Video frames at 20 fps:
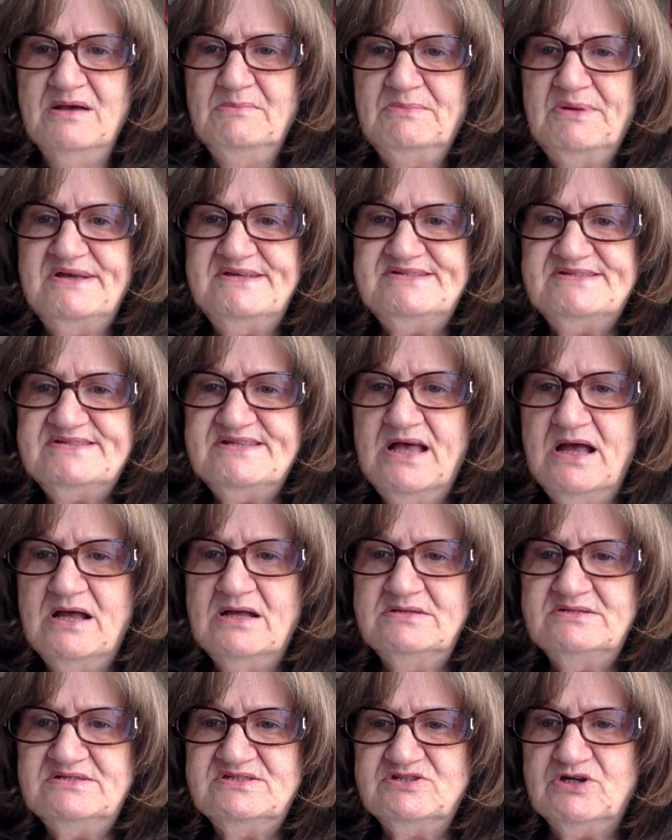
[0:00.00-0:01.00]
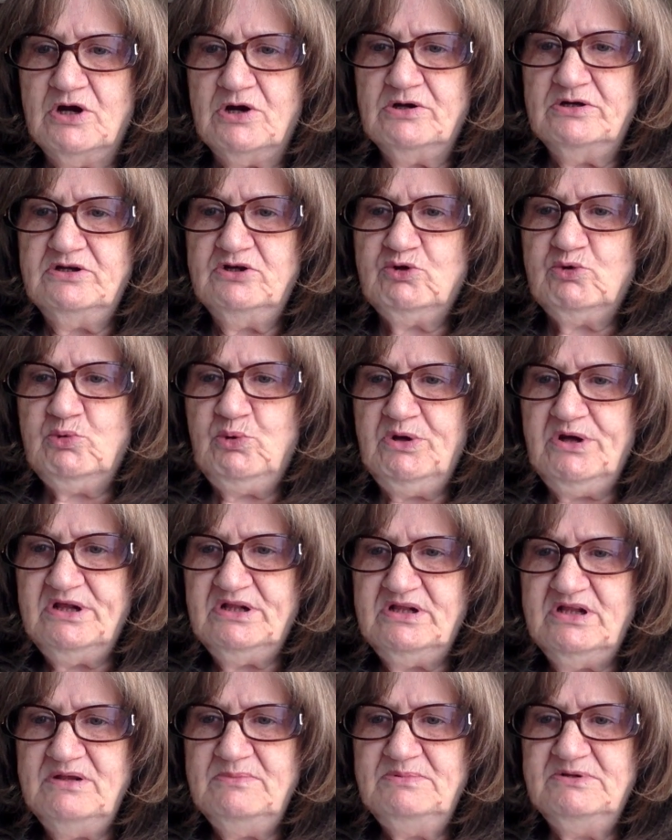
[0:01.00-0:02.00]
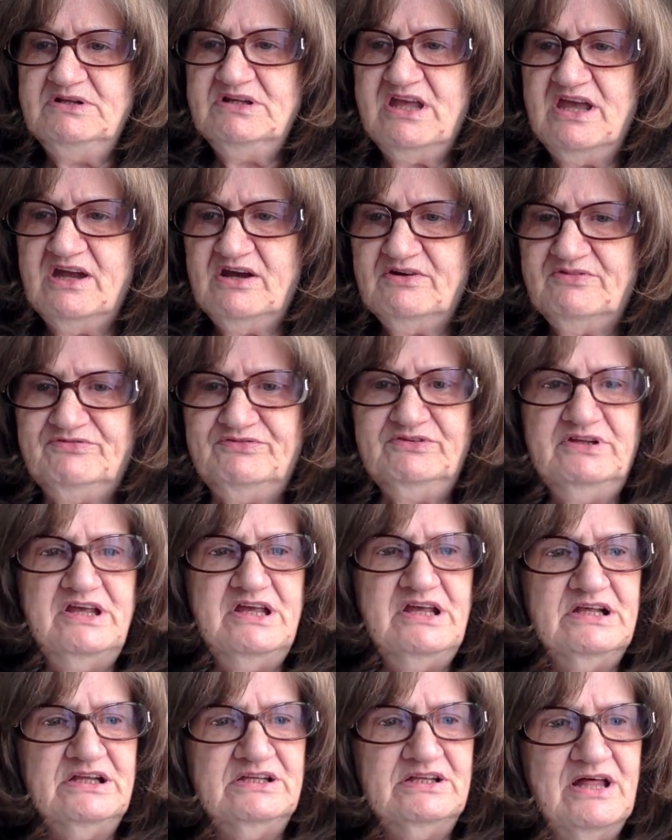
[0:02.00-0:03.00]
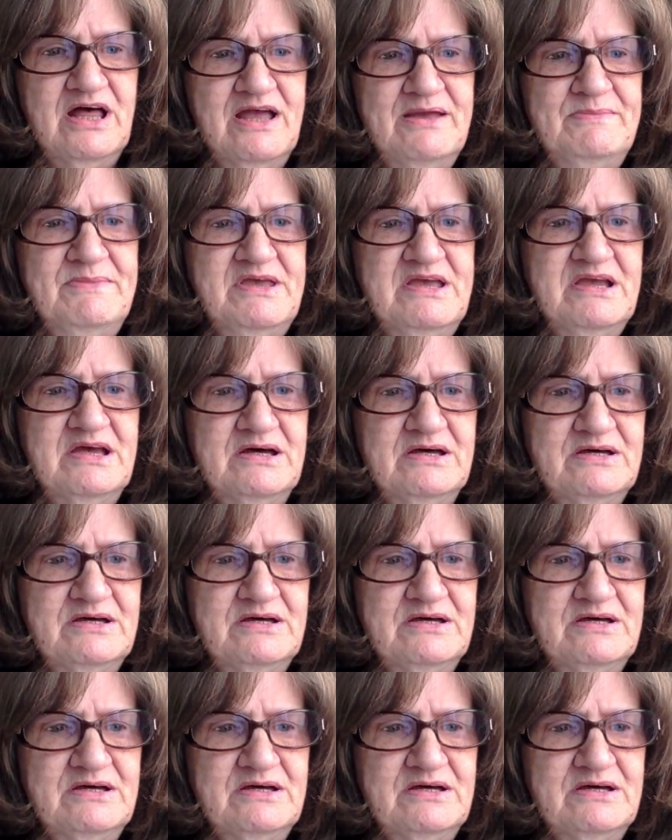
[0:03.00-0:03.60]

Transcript: My son started quickly but carefully climbing